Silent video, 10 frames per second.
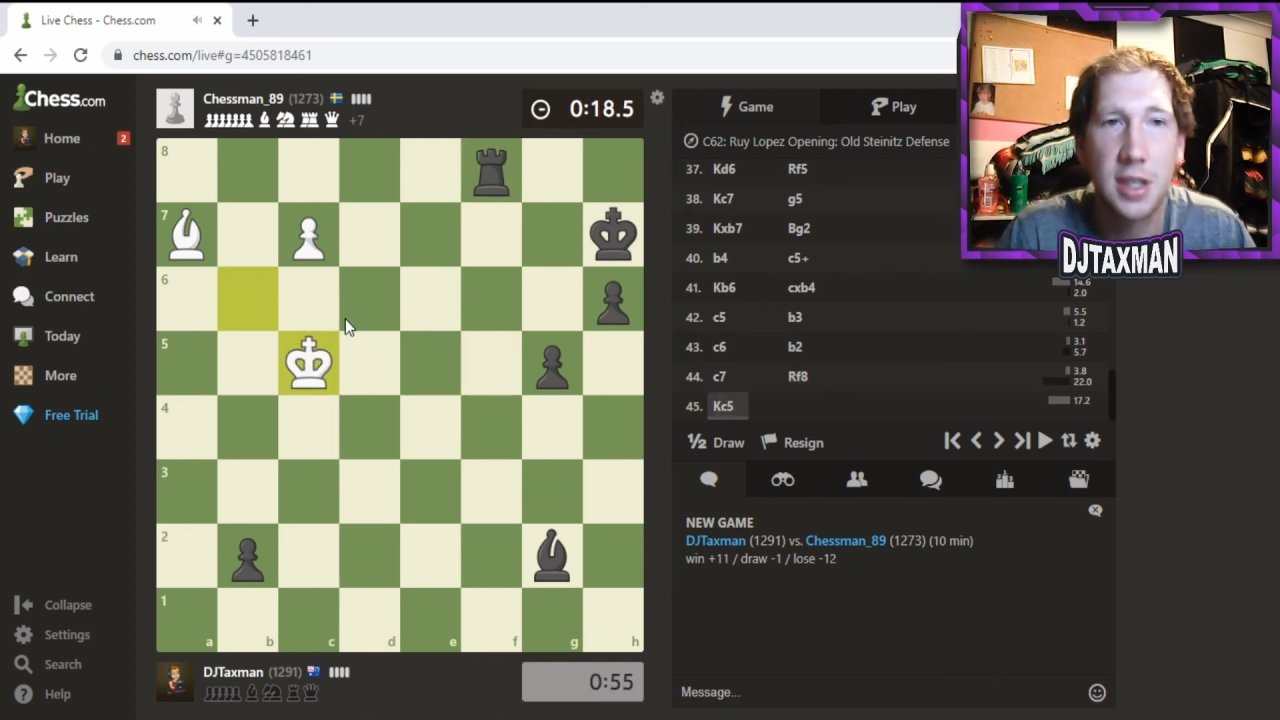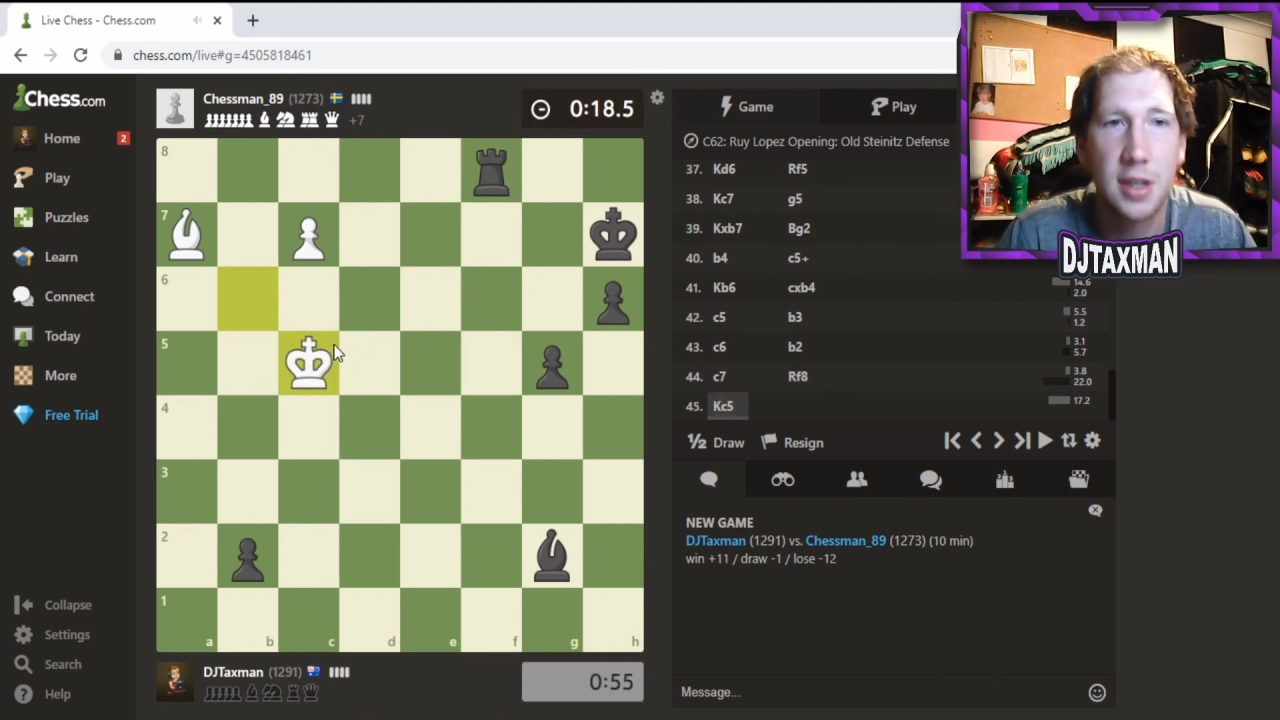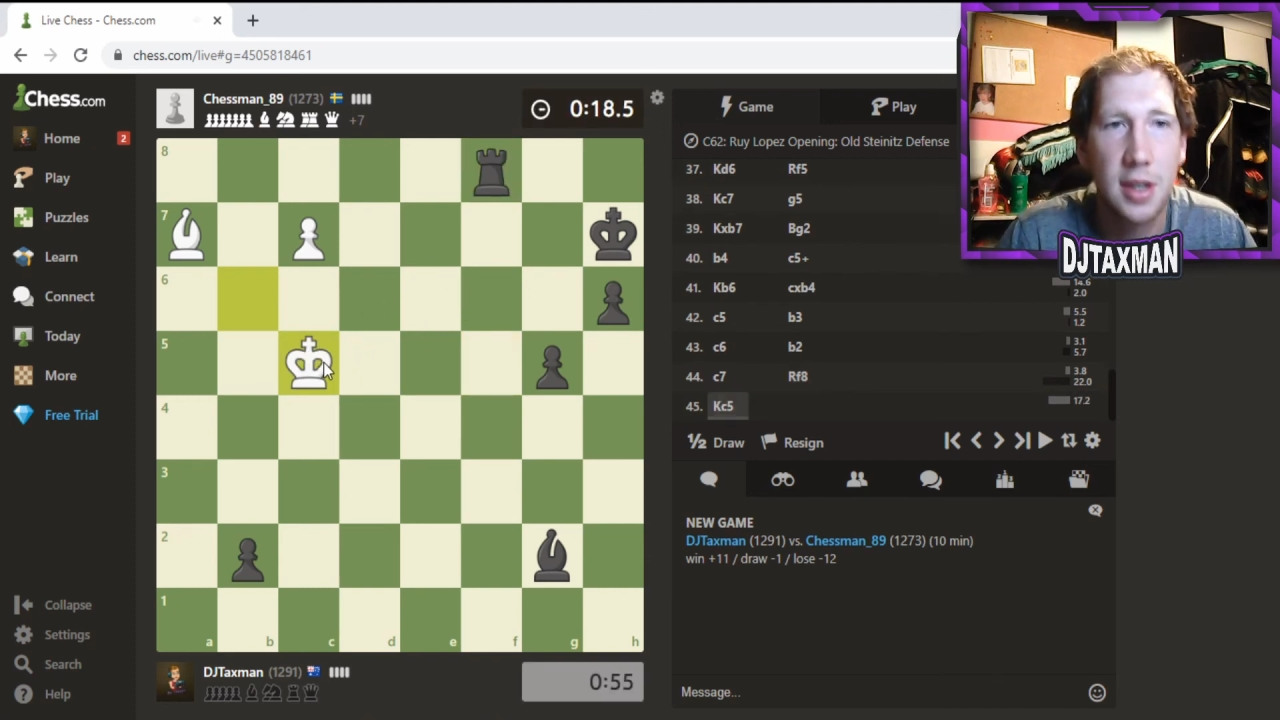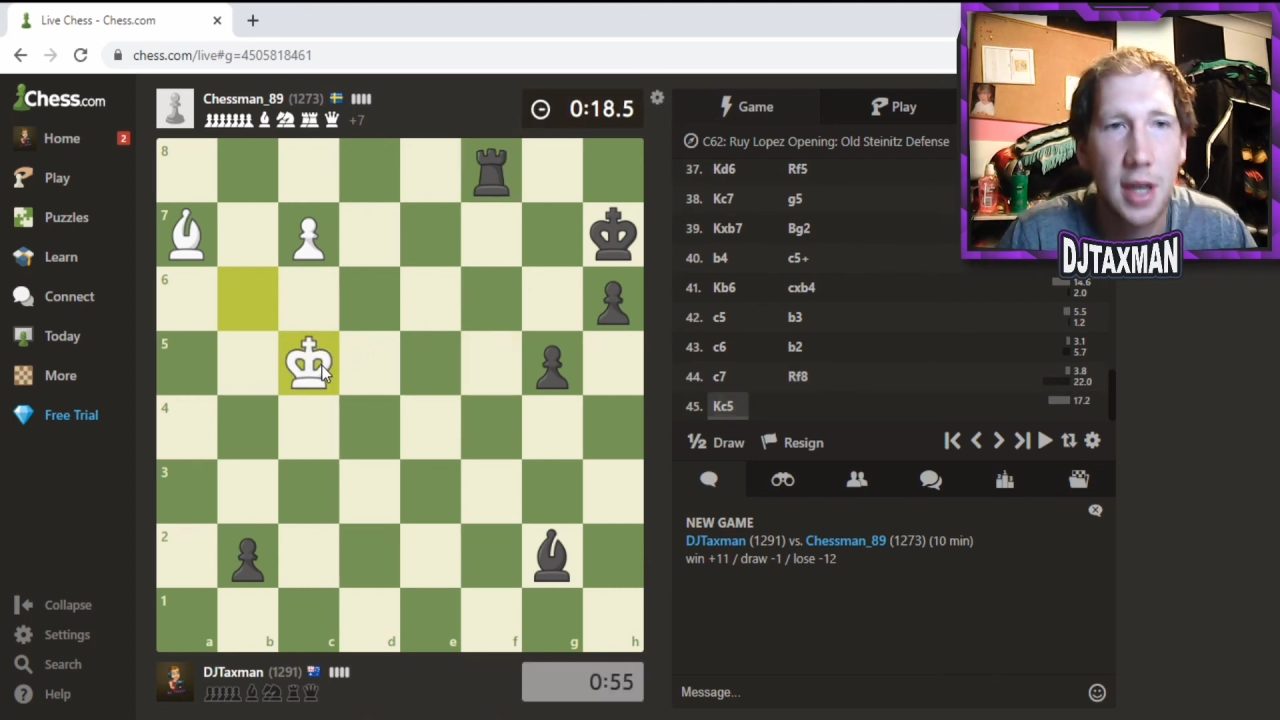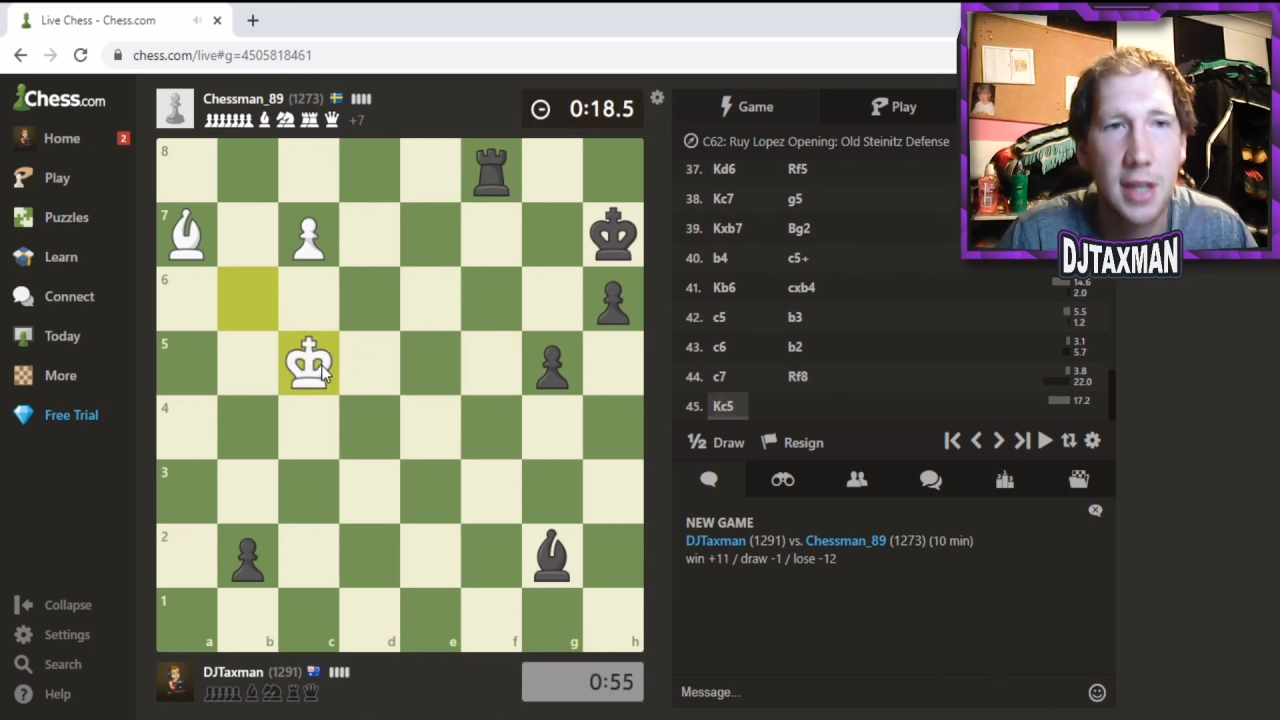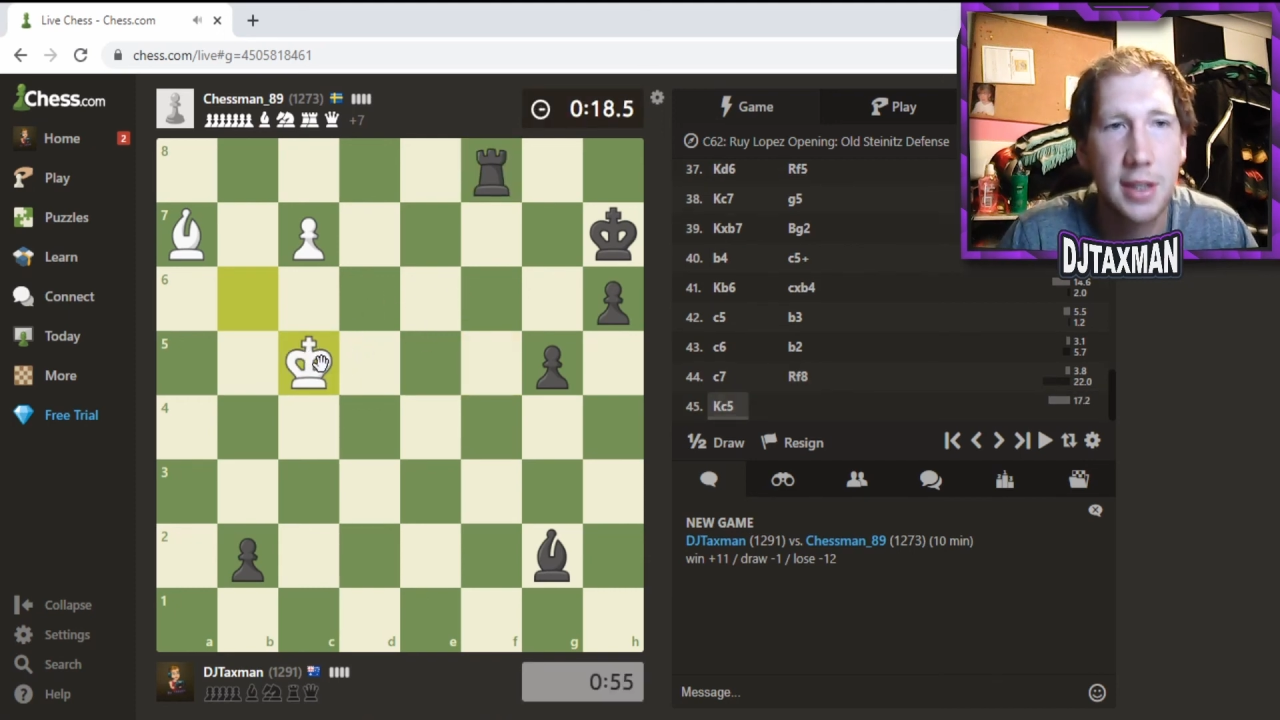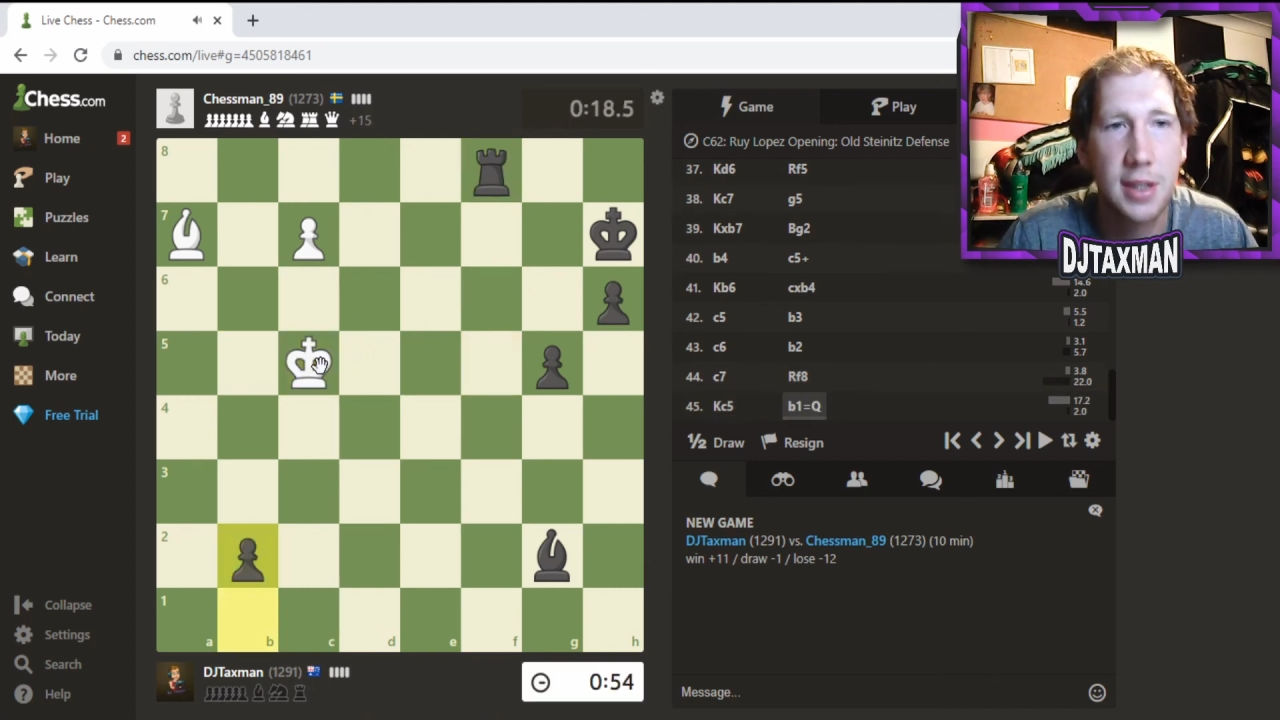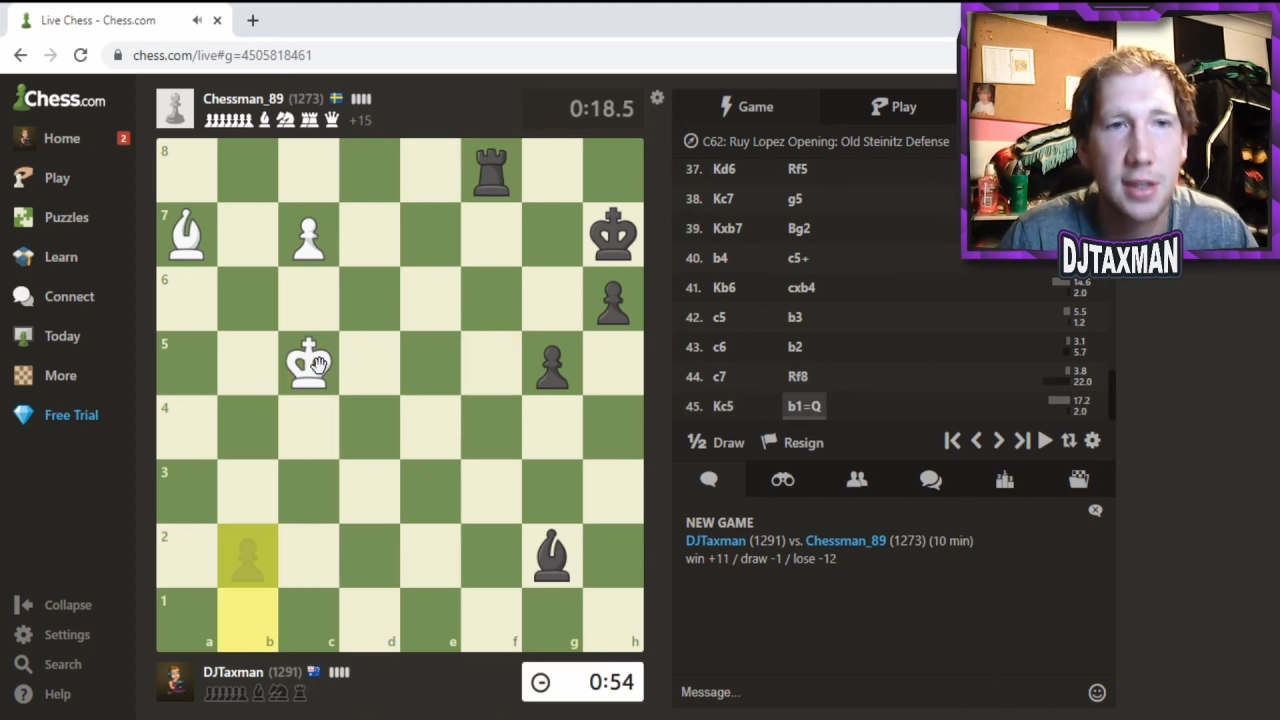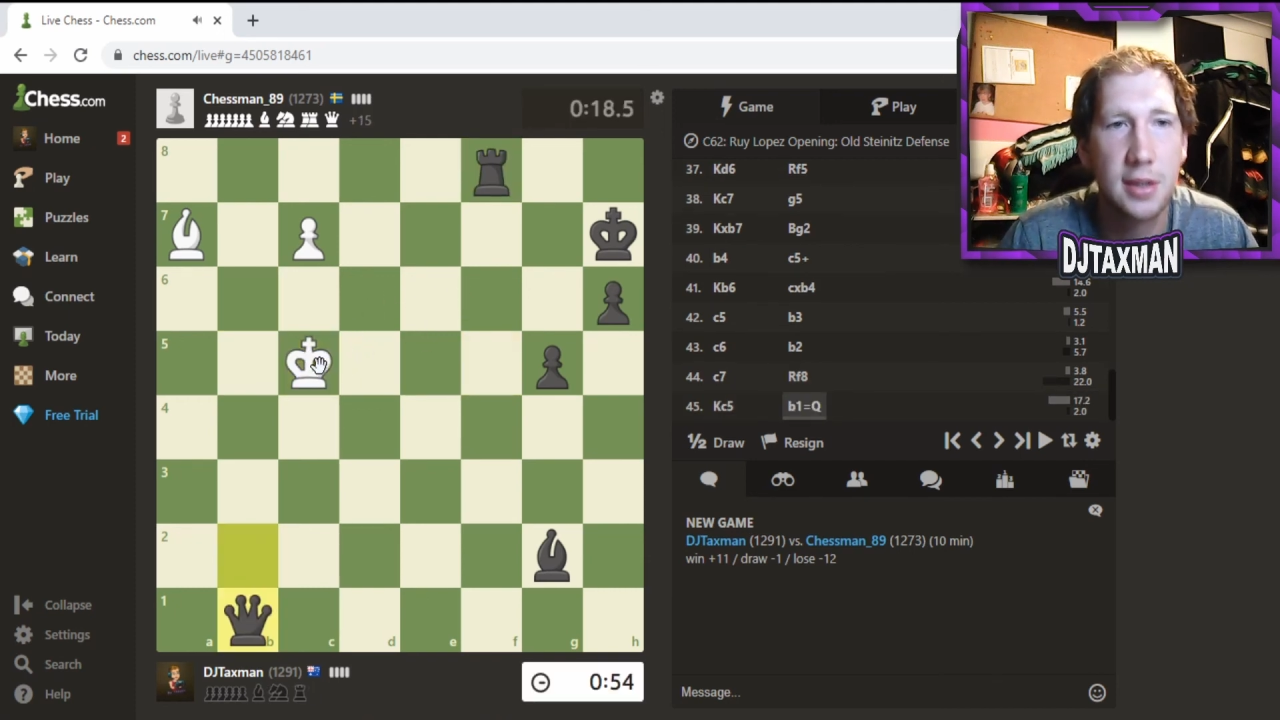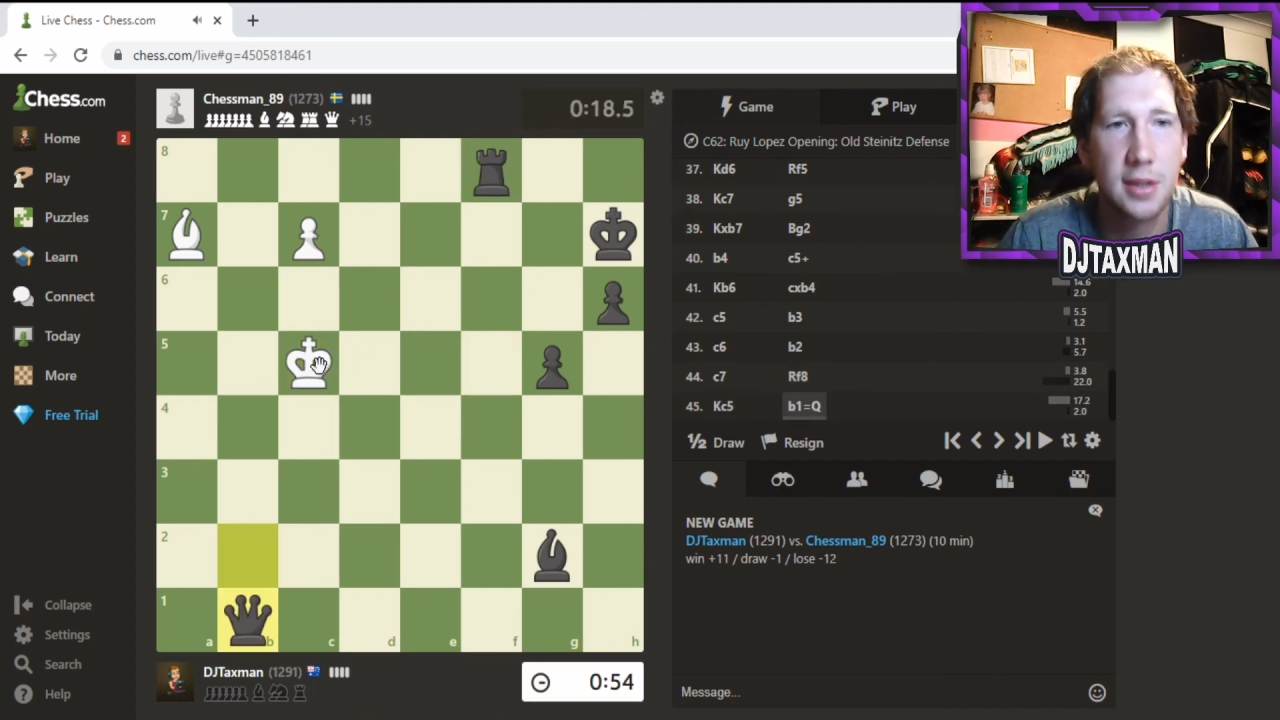18,